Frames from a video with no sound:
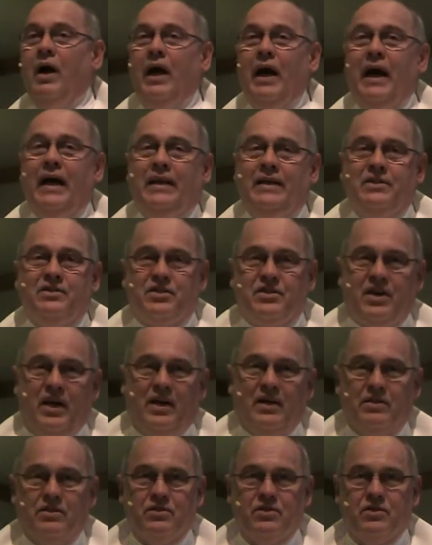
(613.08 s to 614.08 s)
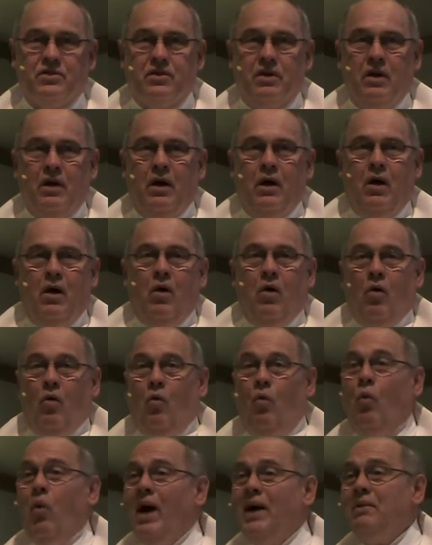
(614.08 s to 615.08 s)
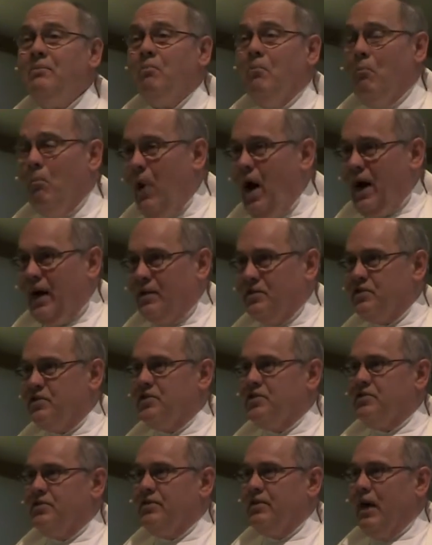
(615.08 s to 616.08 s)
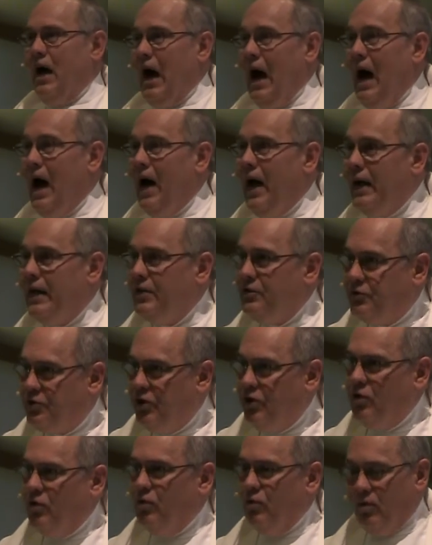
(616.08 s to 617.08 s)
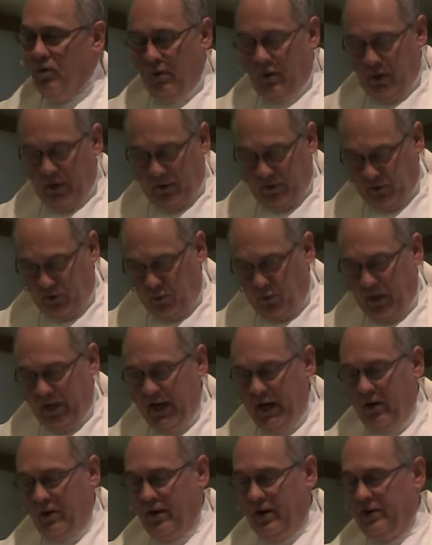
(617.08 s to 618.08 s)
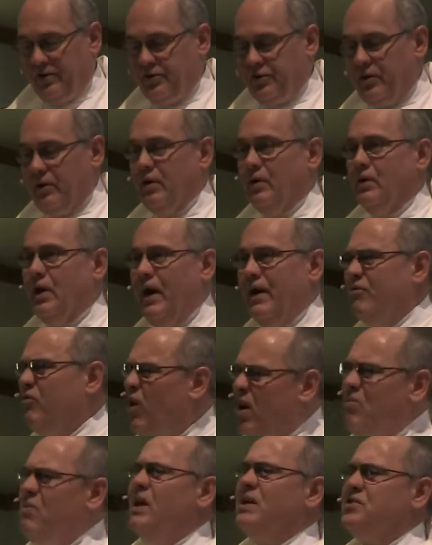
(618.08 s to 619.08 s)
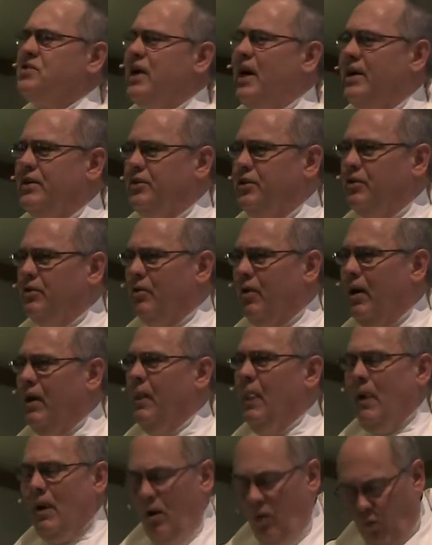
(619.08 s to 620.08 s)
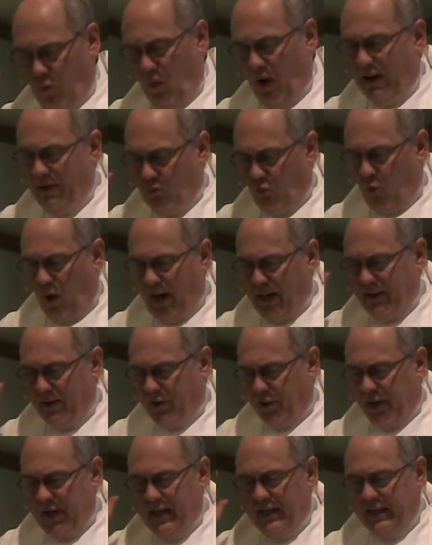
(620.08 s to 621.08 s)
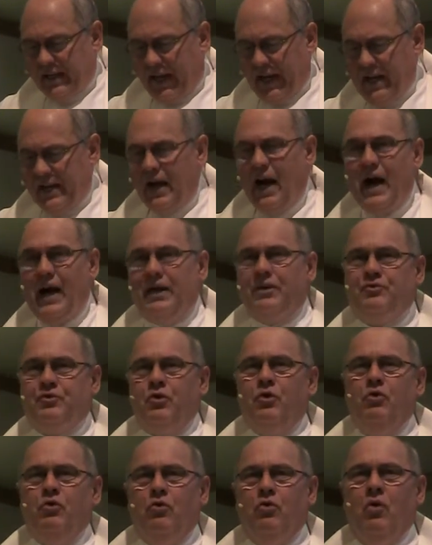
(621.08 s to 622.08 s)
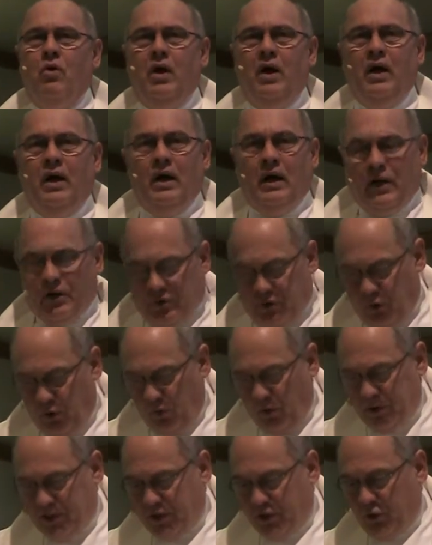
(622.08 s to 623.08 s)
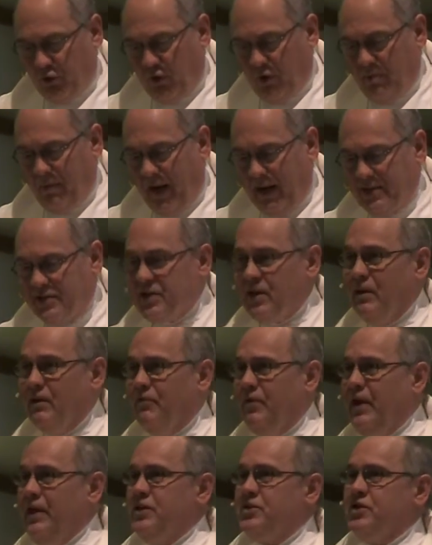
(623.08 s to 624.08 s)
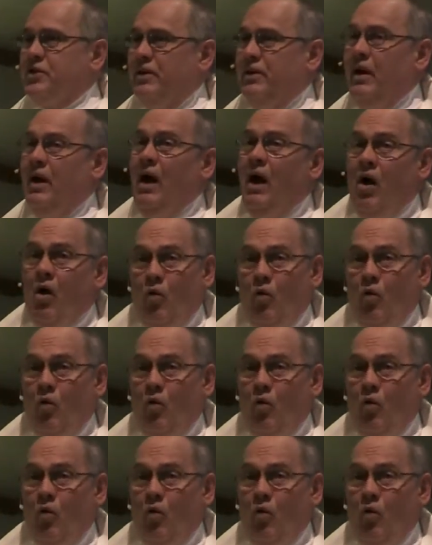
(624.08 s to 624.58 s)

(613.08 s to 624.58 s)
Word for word: And he says, What must I do to inherit eternal life? What must I do? What one thing can I do to assure my salvation?